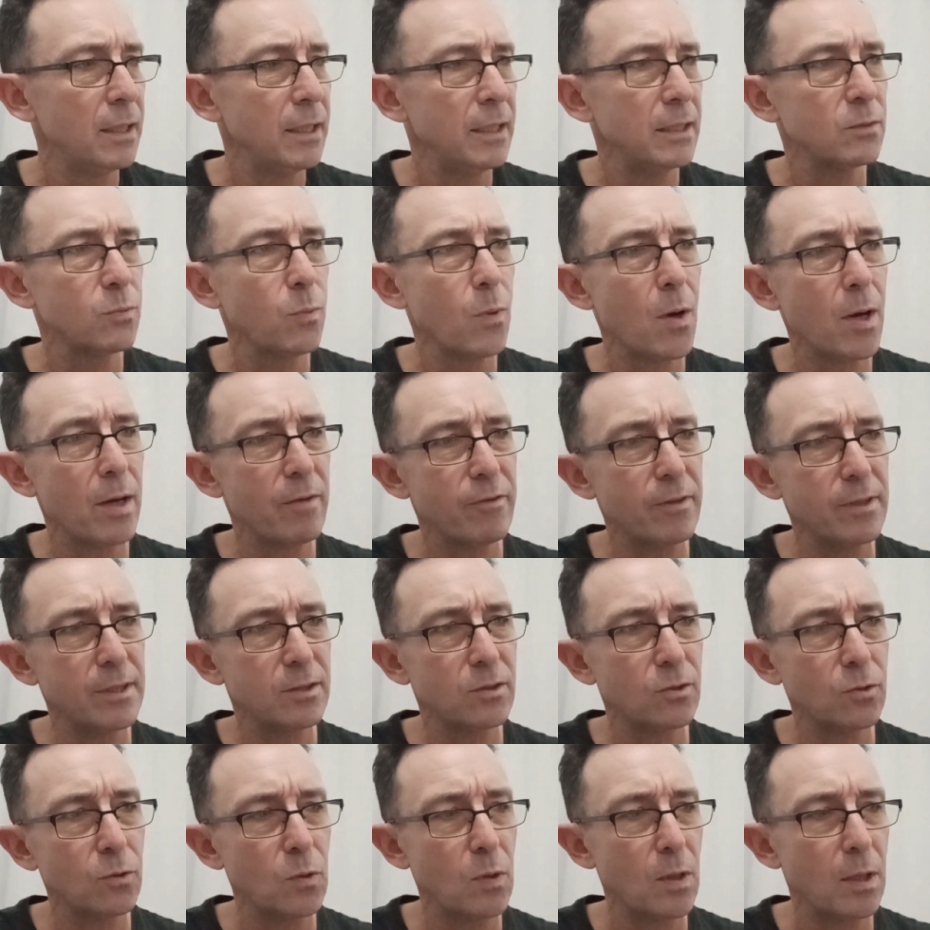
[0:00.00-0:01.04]
His wife and
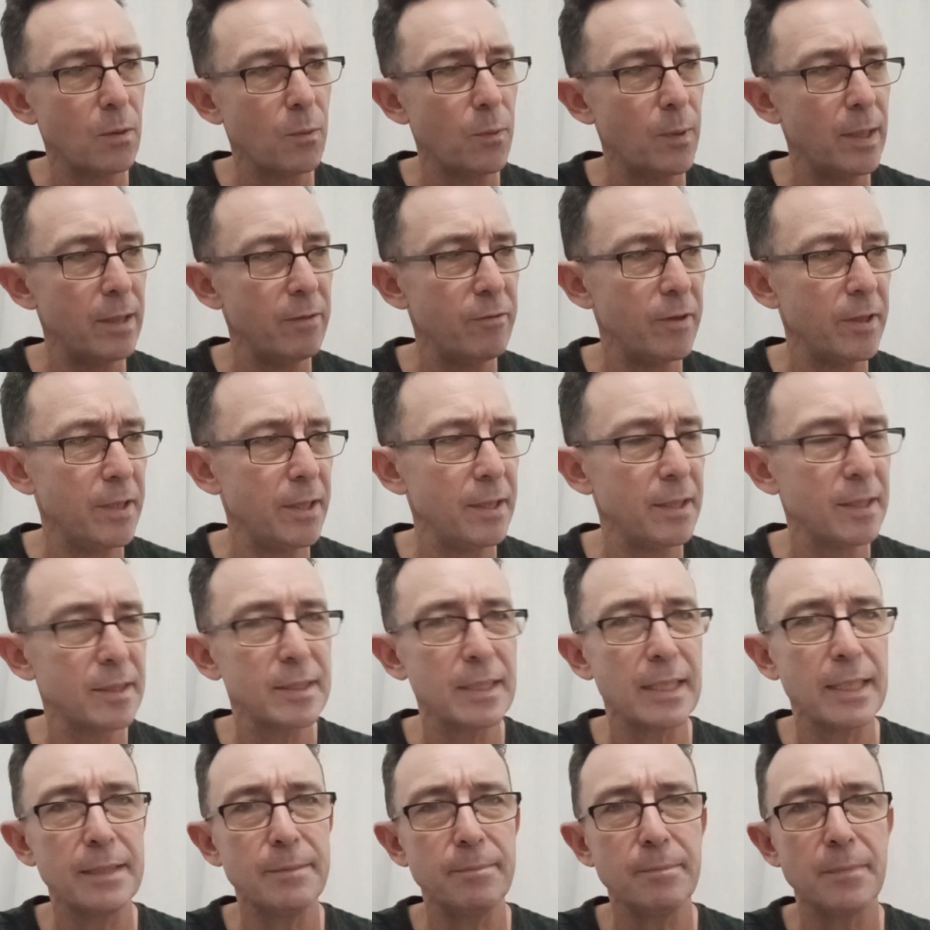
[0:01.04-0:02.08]
his daughter were living in the
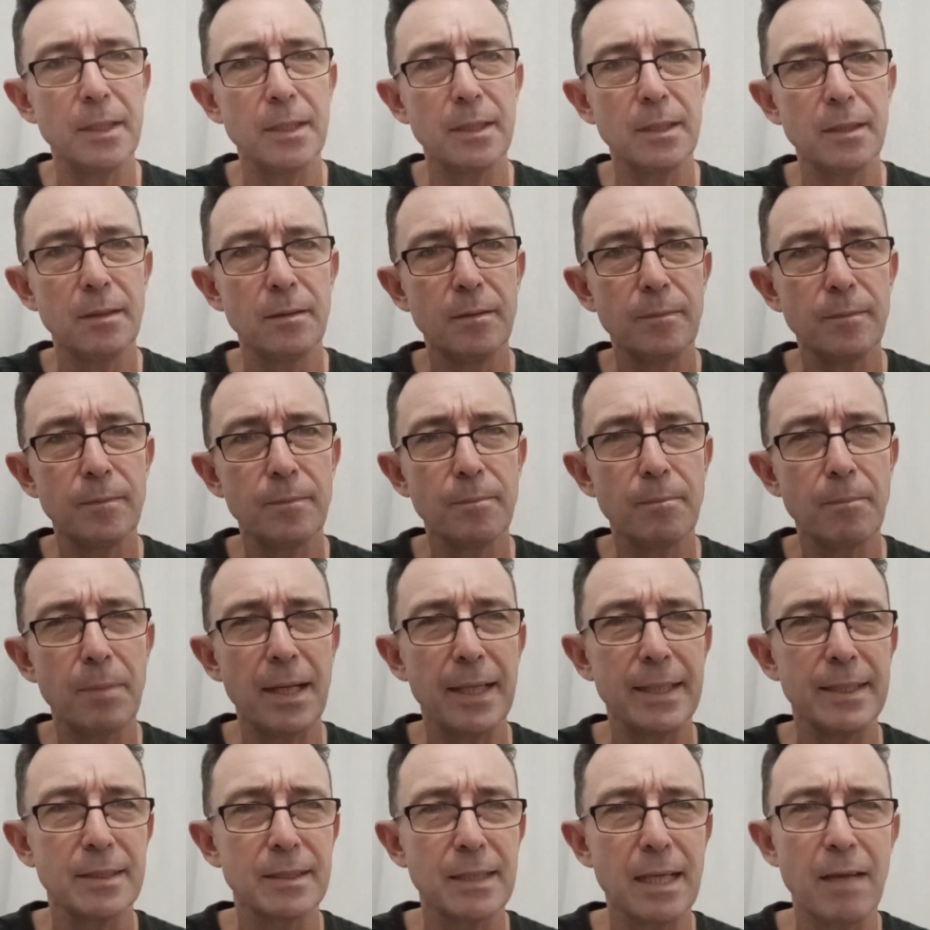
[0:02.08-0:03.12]
same
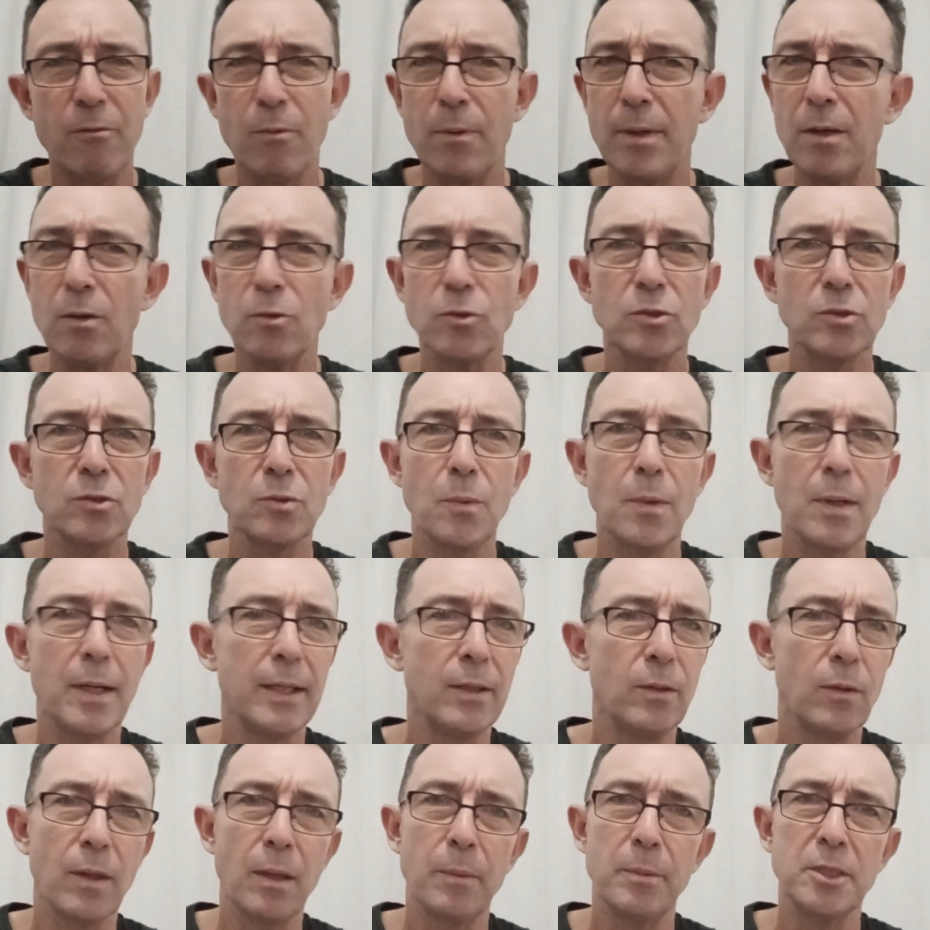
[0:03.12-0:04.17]
place. Everyone else was
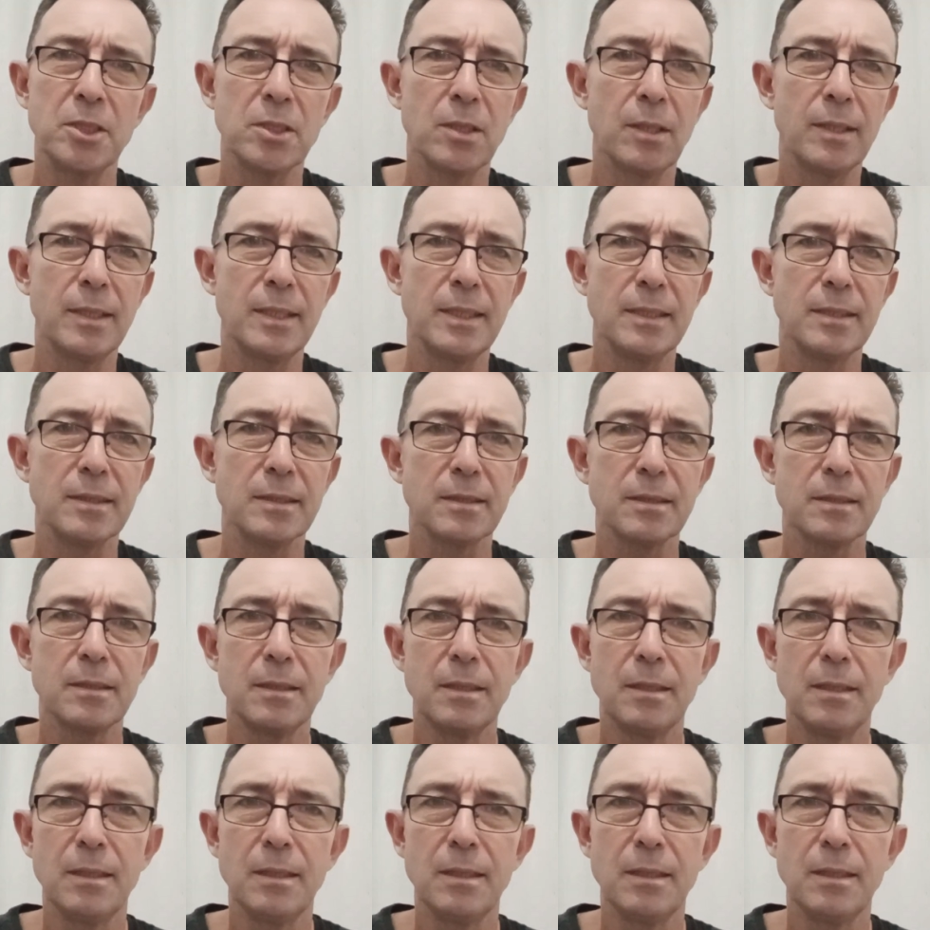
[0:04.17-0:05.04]
away, or they were Chinese.